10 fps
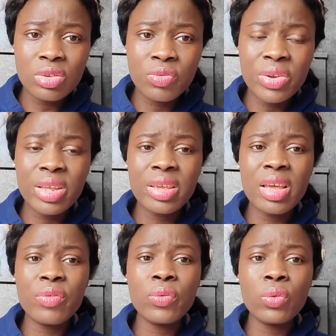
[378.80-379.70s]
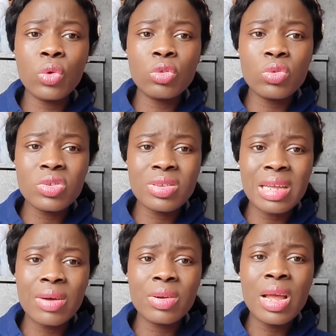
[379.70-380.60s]
very careful not to
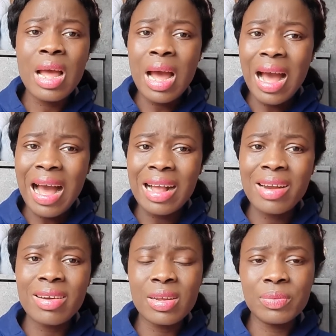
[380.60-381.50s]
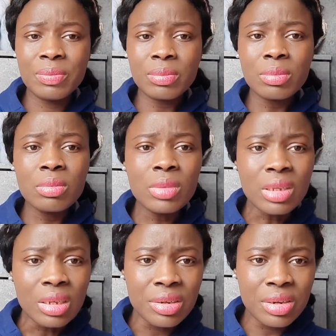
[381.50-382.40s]
sound angry,
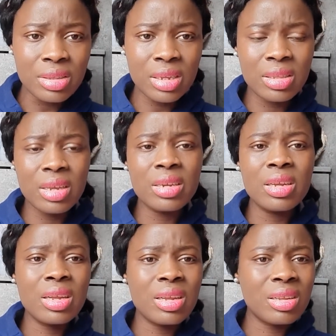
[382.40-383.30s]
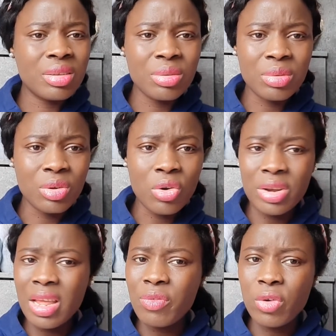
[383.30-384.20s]
irritated, or
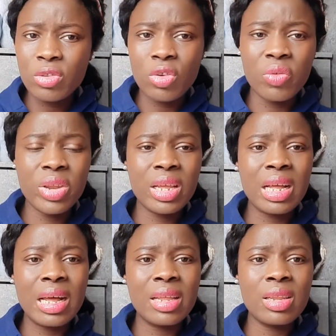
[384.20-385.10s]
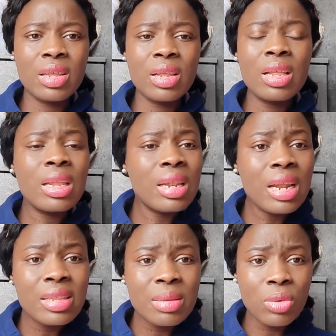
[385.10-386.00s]
nervous of any kind.
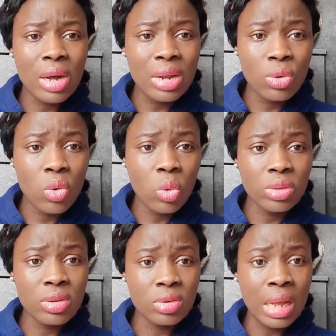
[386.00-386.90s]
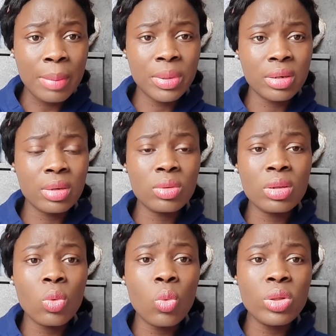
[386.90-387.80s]
Let him or her know what is happening,
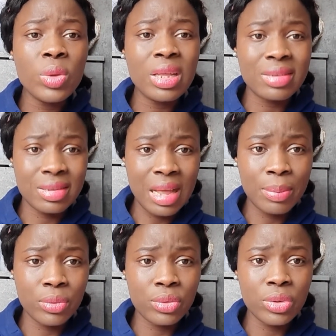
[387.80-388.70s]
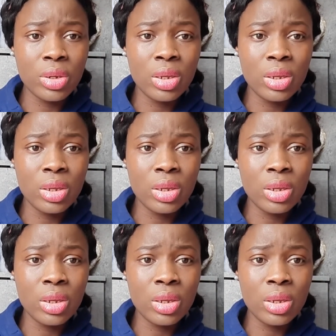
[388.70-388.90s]
what has happened.